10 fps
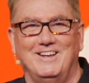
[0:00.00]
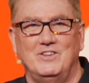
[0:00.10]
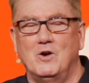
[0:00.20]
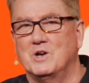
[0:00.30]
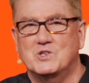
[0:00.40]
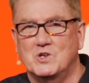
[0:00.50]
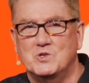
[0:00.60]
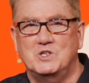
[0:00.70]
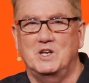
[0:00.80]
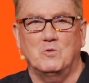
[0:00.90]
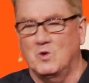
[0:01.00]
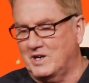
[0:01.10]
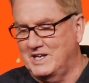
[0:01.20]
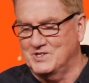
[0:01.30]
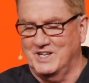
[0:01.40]
No, an associate at
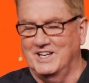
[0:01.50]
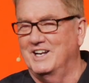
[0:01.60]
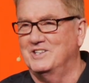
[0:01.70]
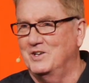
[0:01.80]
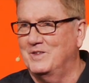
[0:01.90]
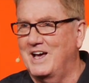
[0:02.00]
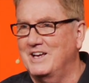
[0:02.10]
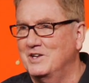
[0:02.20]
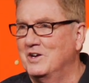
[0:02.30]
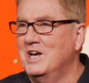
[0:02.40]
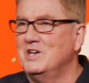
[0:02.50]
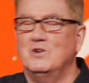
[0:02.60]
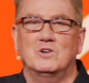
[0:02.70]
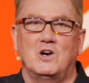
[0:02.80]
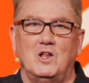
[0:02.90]
work isn't going to do that. You know, you
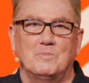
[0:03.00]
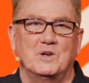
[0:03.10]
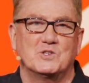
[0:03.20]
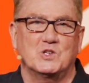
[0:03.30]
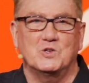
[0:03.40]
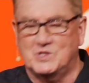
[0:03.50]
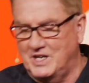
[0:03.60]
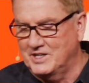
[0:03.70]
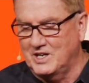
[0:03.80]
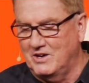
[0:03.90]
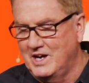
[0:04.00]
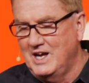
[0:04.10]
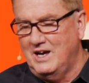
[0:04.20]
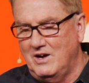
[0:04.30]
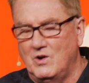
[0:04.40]
don't call up an associate and go,
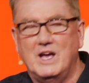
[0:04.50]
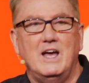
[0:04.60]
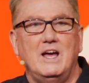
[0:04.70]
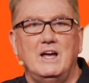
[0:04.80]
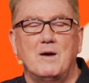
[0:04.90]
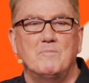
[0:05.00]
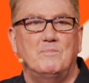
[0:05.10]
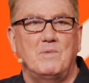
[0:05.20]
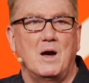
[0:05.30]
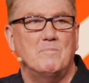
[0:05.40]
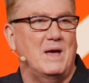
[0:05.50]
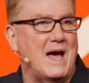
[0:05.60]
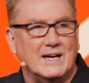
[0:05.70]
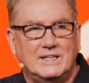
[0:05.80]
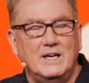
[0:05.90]
oh, hey, I'm
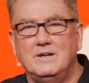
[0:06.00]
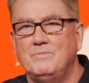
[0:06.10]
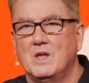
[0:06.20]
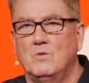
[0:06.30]
packing.